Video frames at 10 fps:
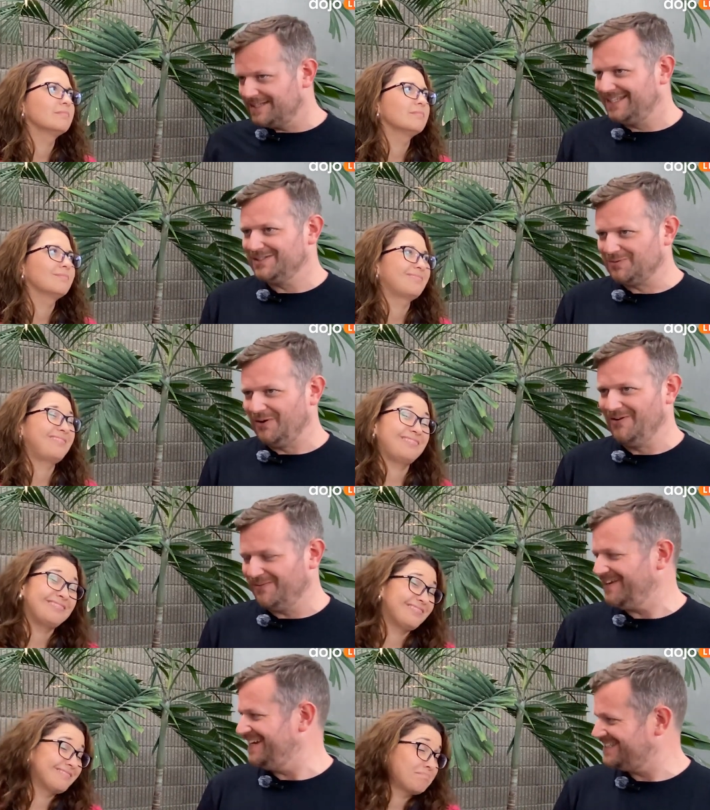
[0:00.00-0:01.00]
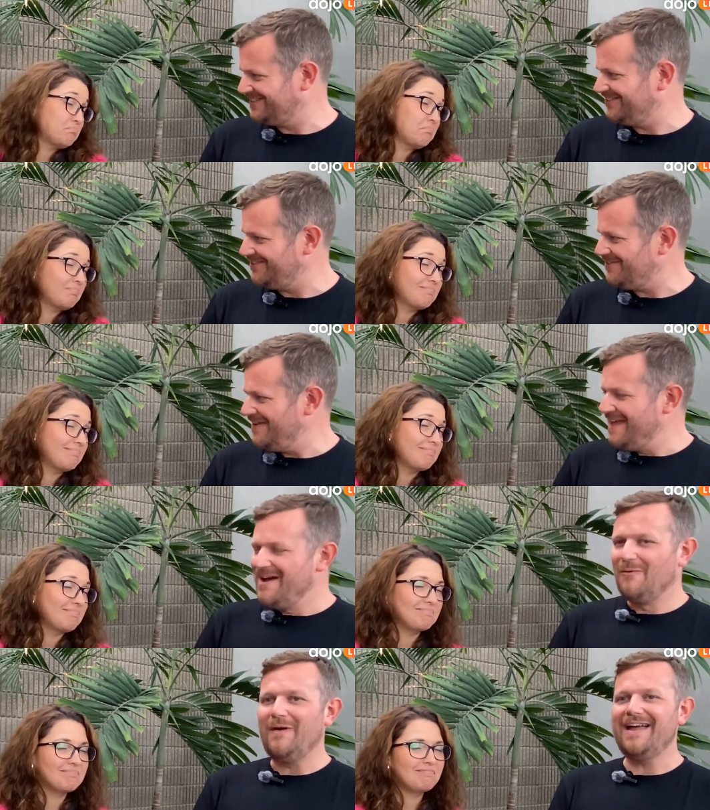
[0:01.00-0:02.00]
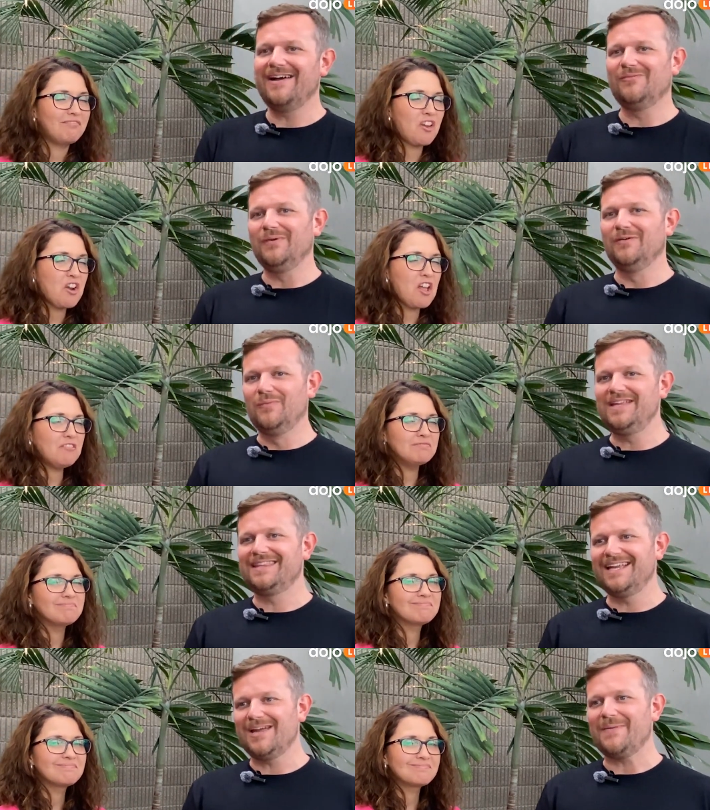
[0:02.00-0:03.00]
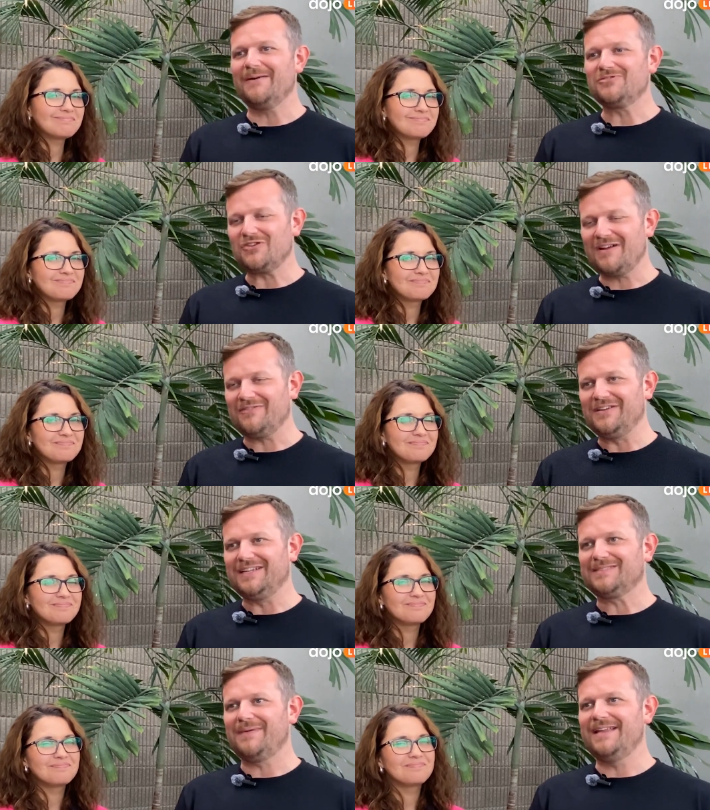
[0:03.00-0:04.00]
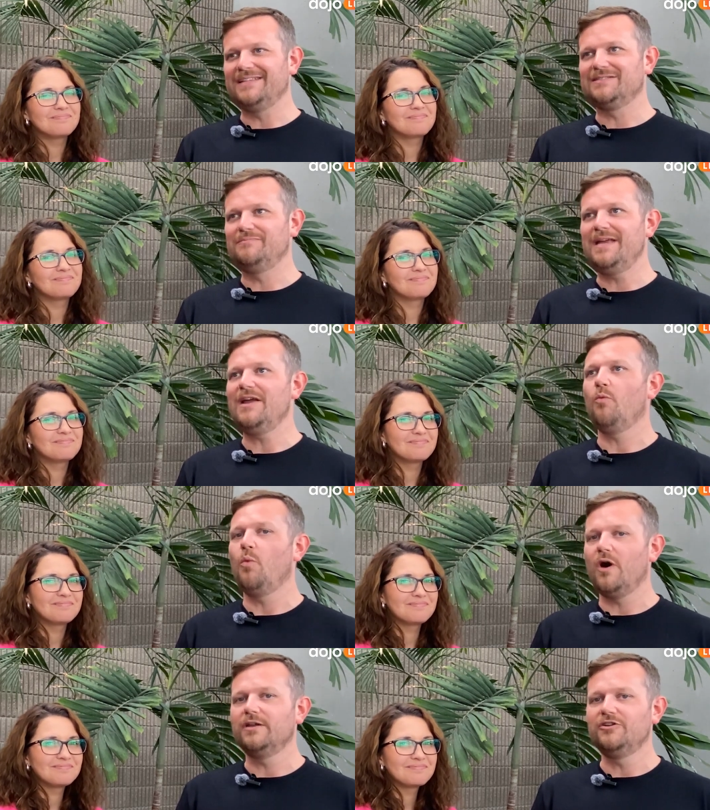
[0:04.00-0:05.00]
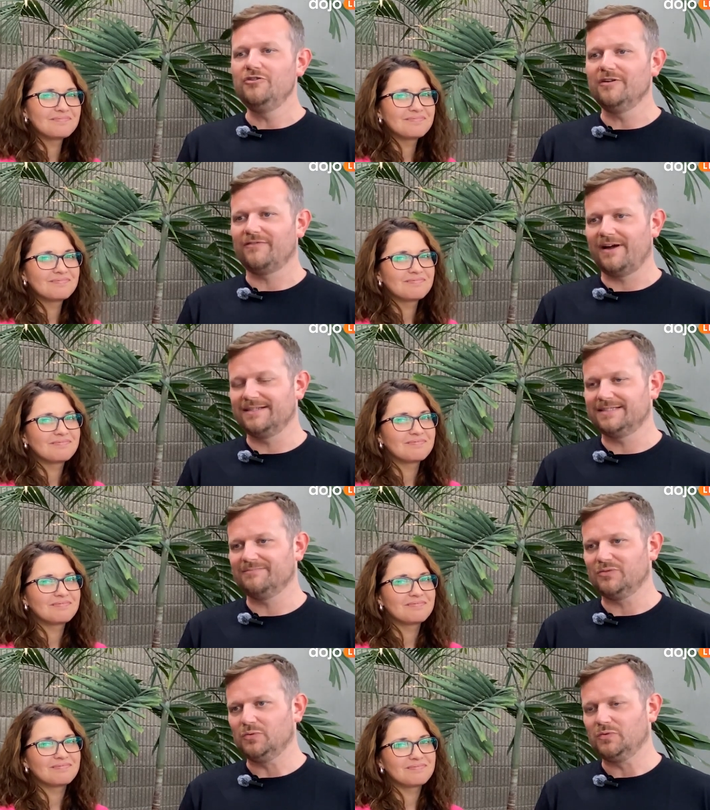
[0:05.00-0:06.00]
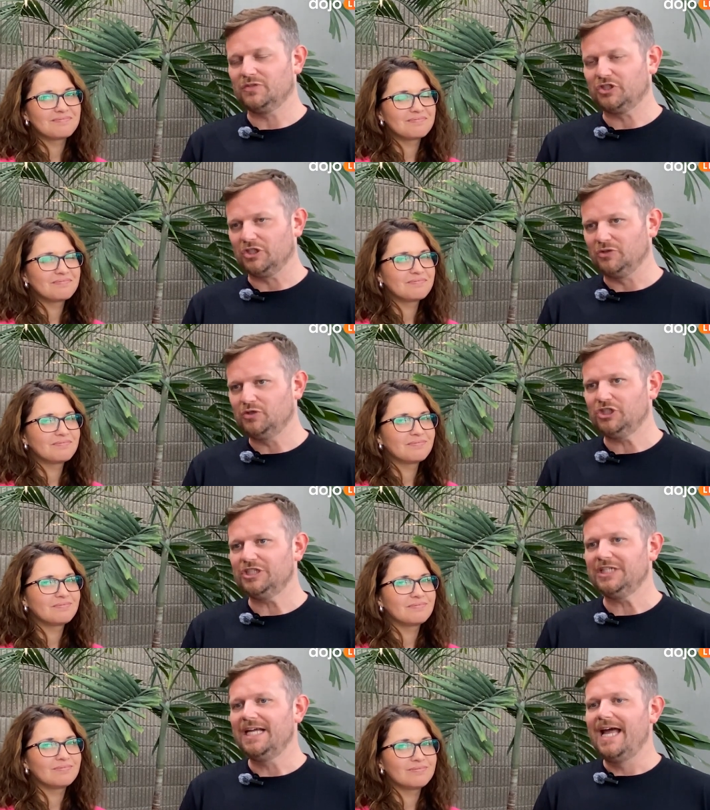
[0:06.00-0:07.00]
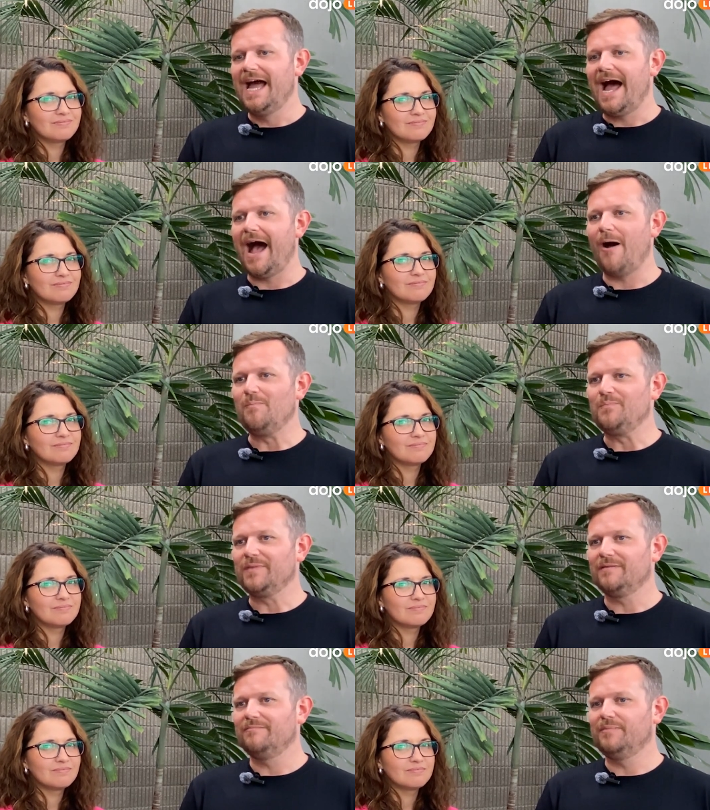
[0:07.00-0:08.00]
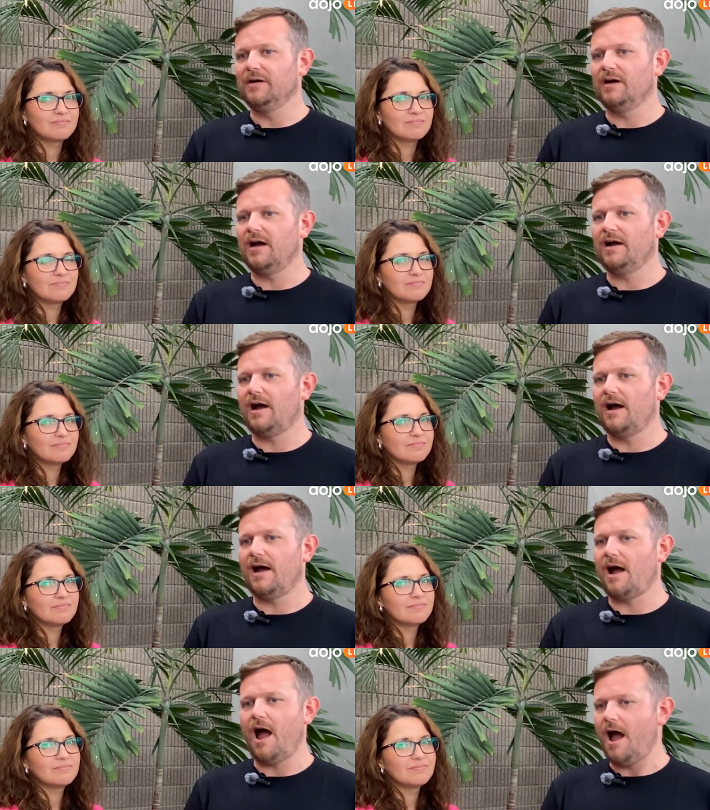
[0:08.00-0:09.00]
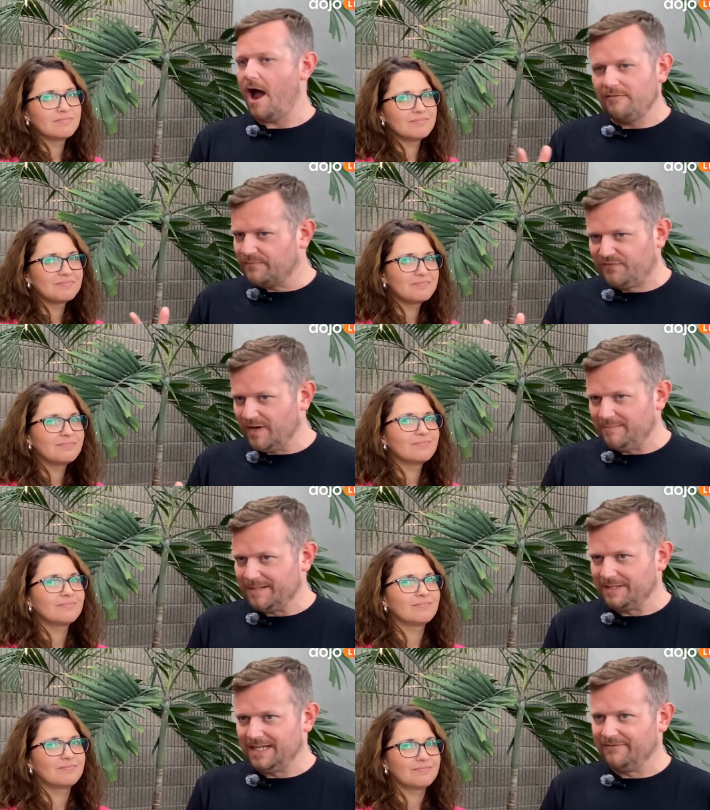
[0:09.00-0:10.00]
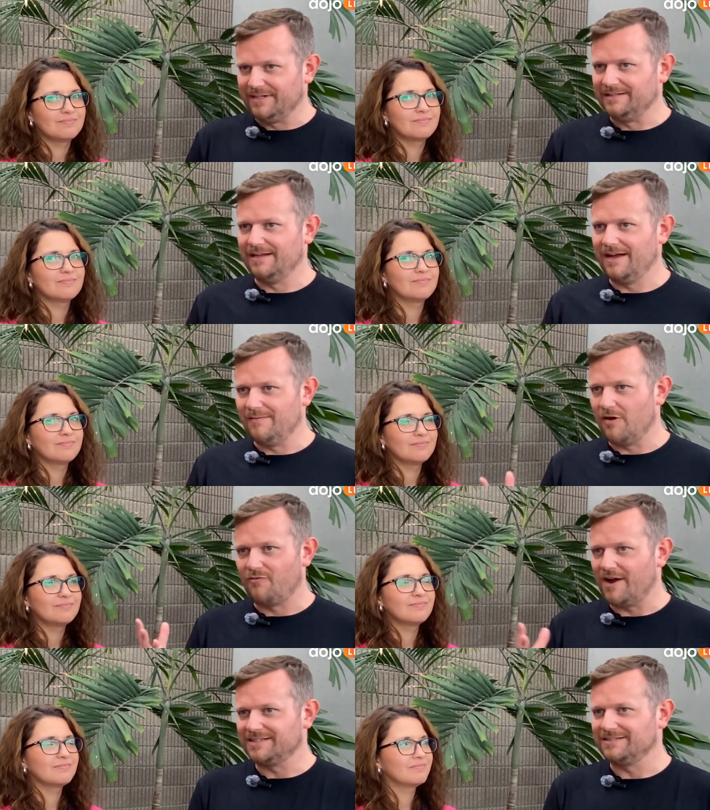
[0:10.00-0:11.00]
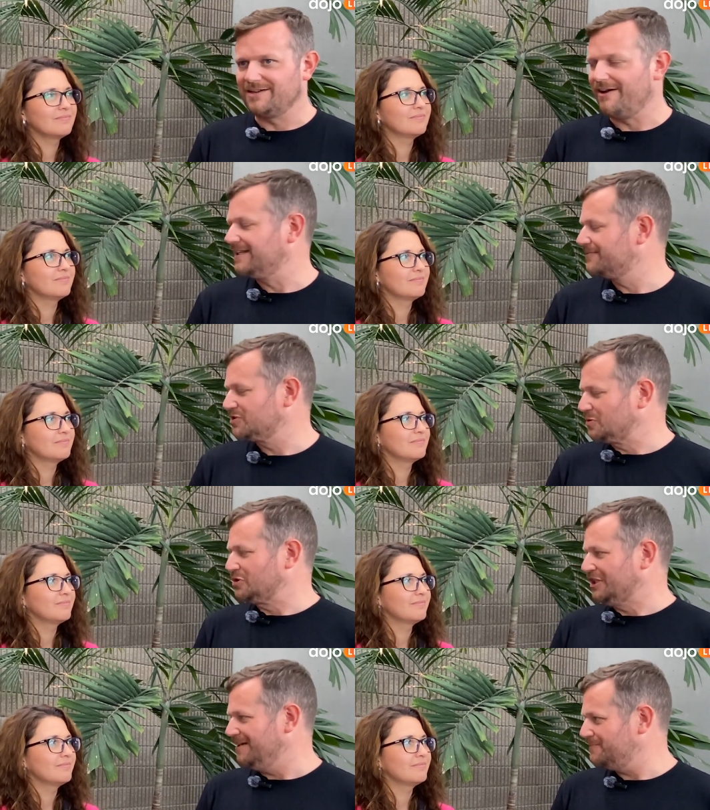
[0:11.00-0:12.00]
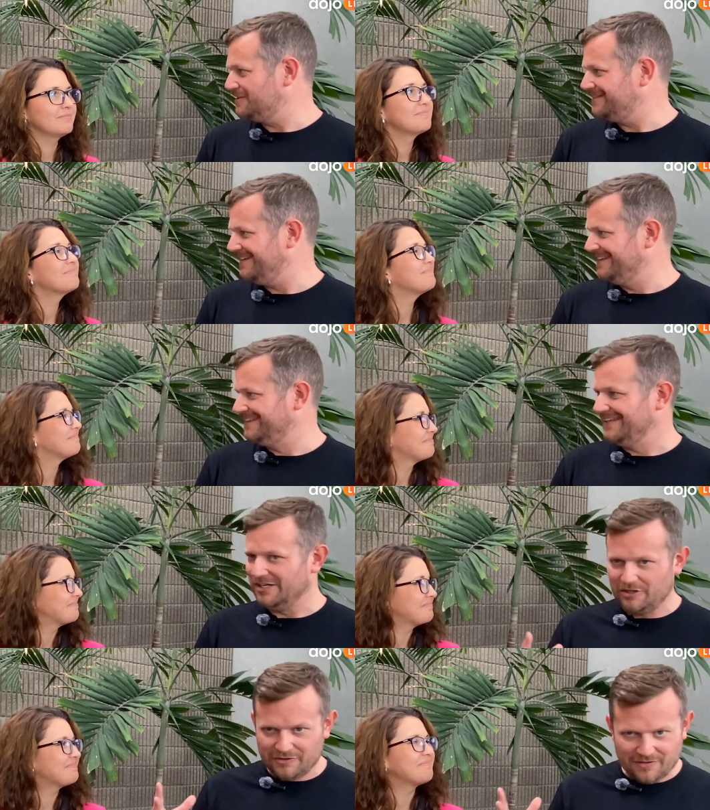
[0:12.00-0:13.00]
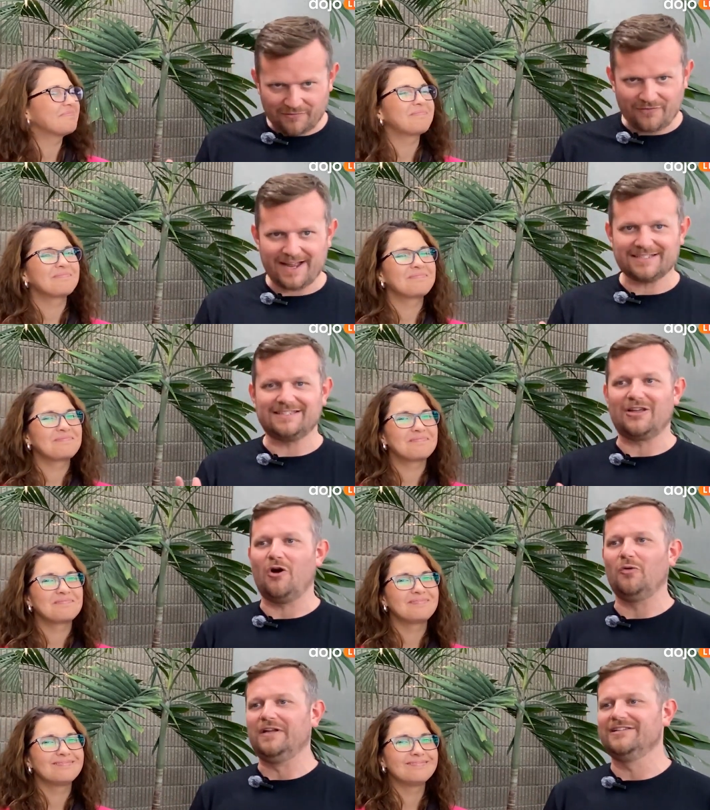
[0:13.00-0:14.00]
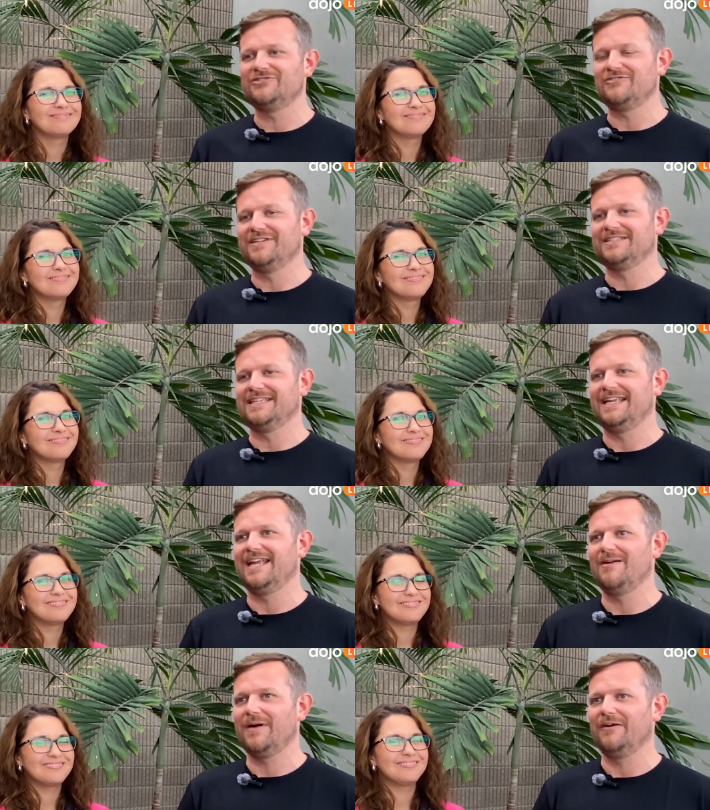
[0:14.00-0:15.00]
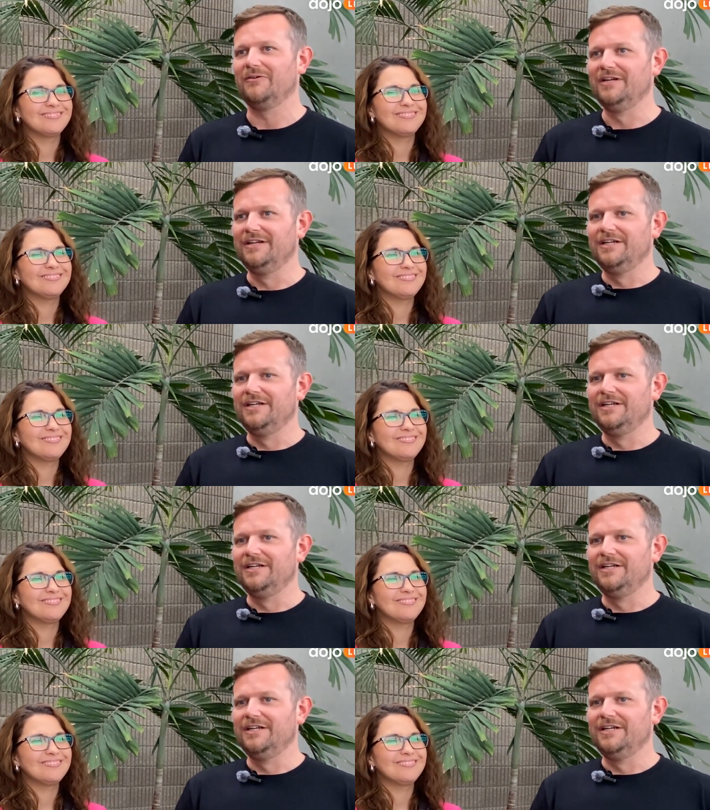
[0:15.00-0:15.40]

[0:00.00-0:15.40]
Speaker 1: this is what we do, where, yeah. we think about travel and expense being one unified, simple solution. Um, I firmly believe in um, a rising tide lifts all ships, and that the fact that the whole industry is thinking about